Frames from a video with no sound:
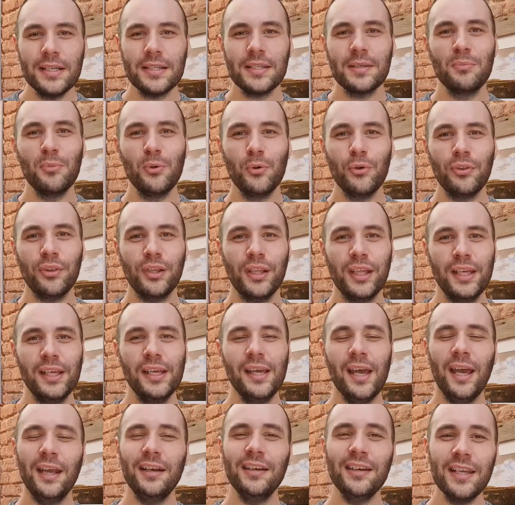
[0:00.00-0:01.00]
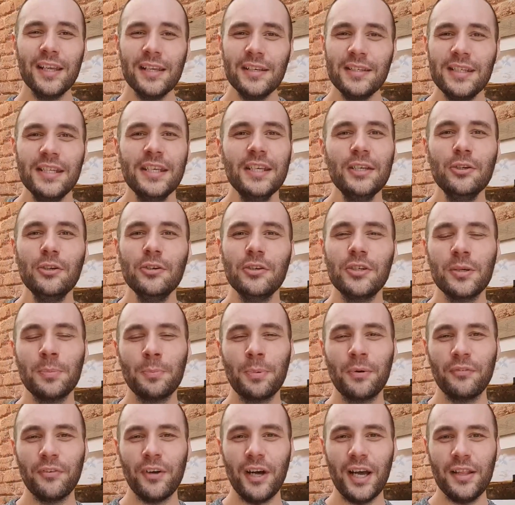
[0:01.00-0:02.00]
smoothly and continue to
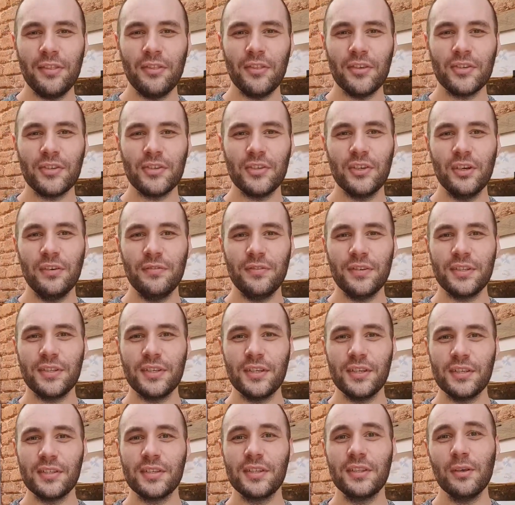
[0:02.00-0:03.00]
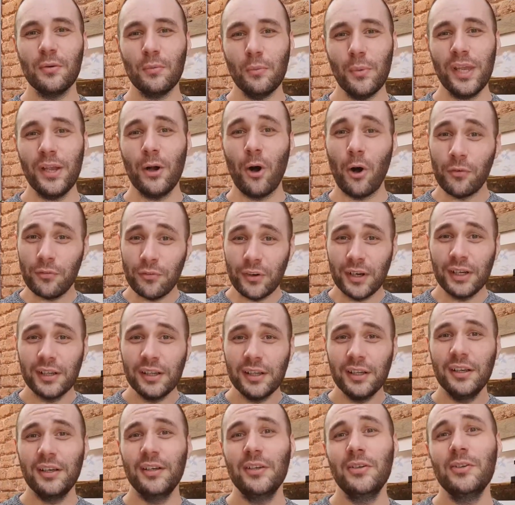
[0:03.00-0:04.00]
provide the services that we offer
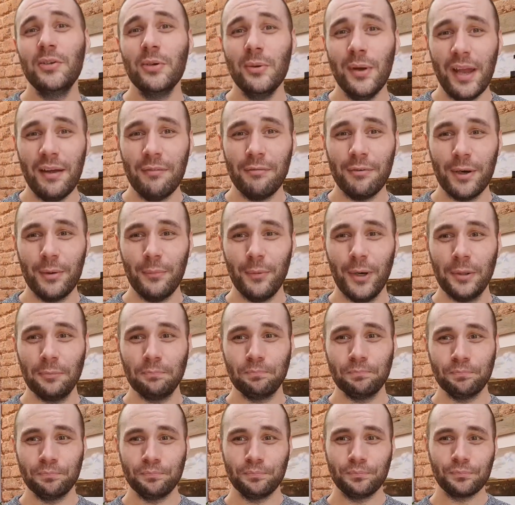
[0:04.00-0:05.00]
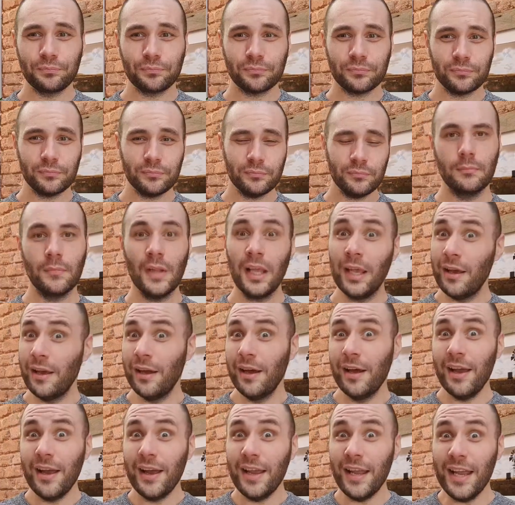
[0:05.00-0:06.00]
to everyone.
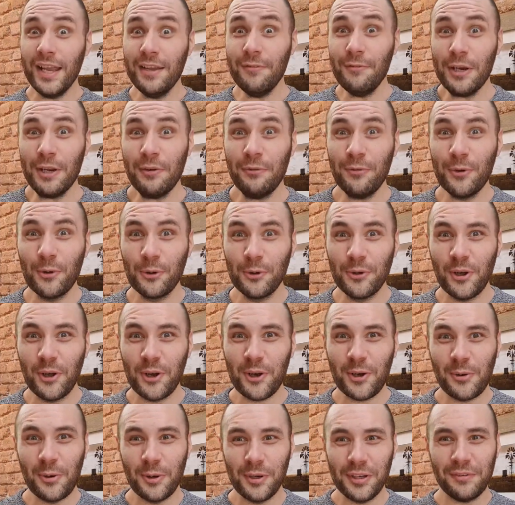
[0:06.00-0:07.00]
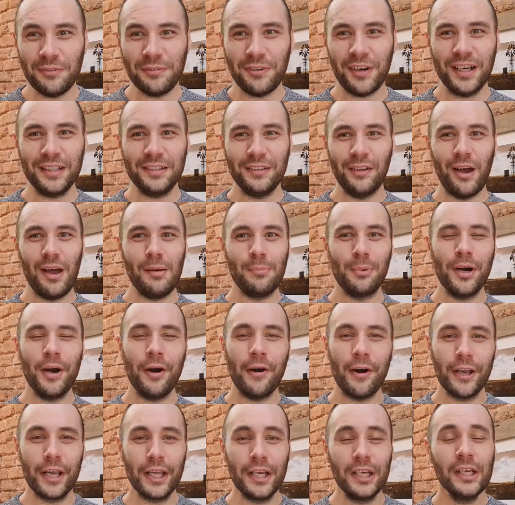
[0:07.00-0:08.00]
Even if you're not a qualified
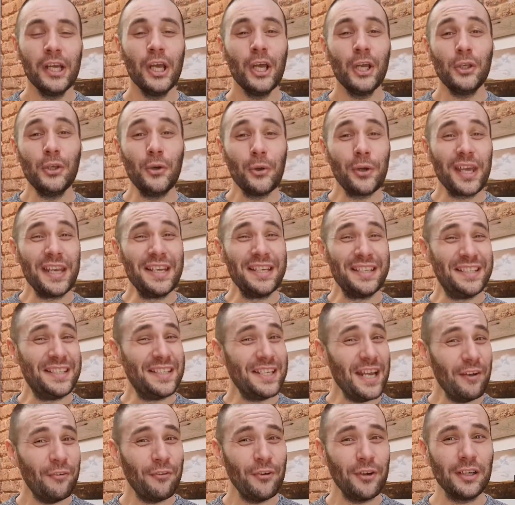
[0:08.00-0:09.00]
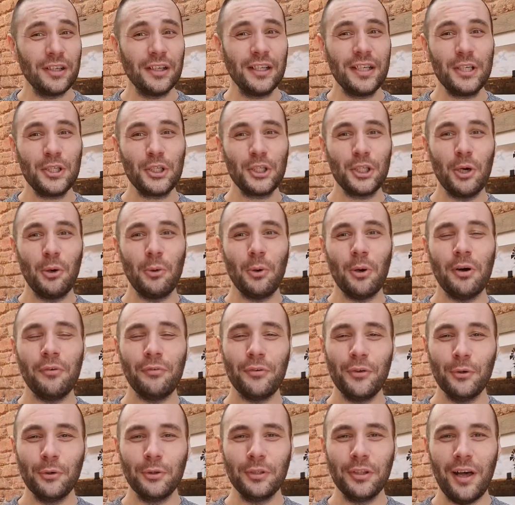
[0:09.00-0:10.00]
librarian, you can definitely show off
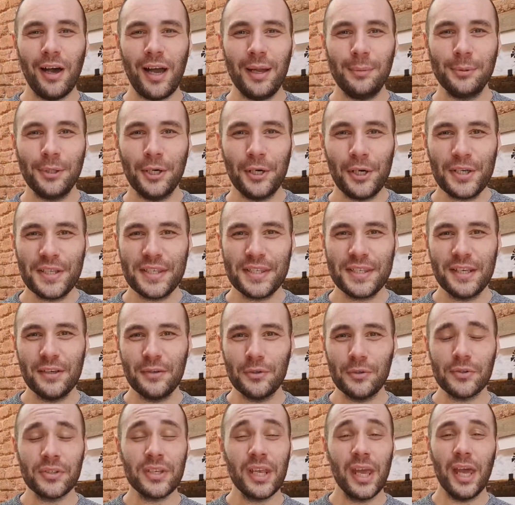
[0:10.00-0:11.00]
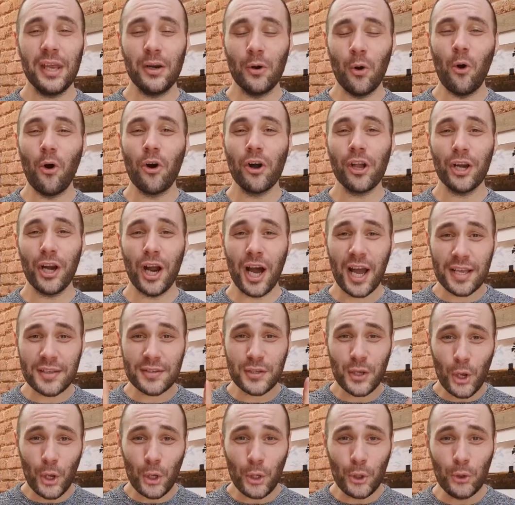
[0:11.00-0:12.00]
your library skills and organise
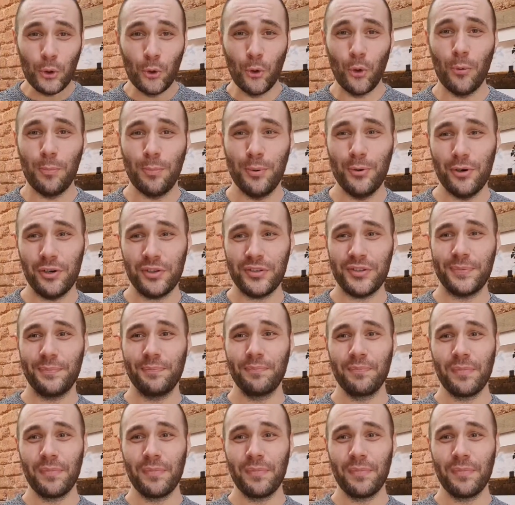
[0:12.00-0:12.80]
your books.